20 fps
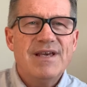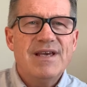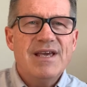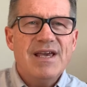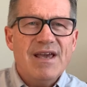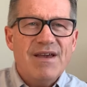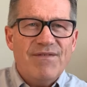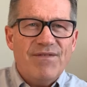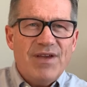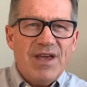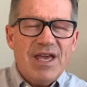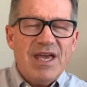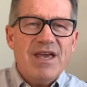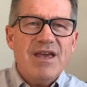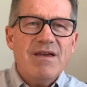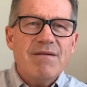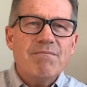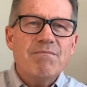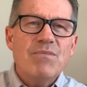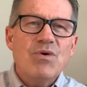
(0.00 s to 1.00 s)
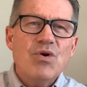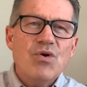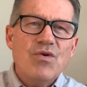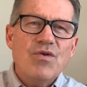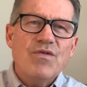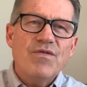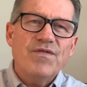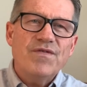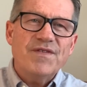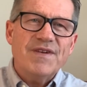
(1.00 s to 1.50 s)
if he
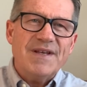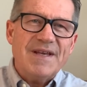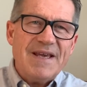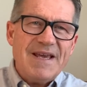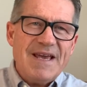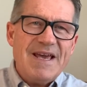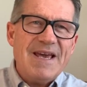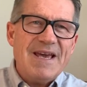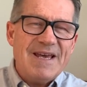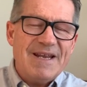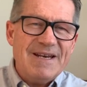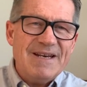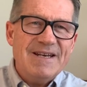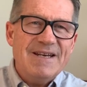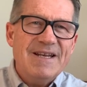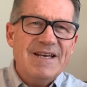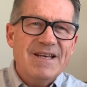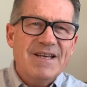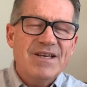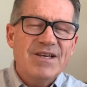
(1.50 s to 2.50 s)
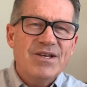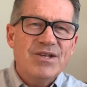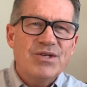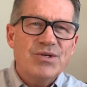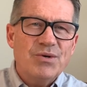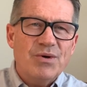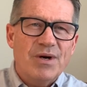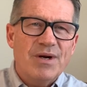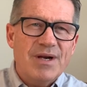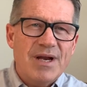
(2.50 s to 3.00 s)
moved in
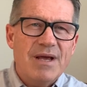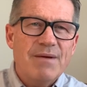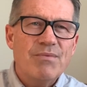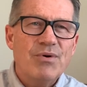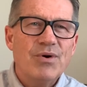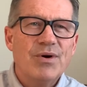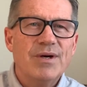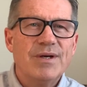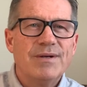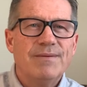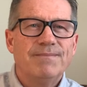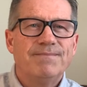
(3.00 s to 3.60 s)
to our neighborhood.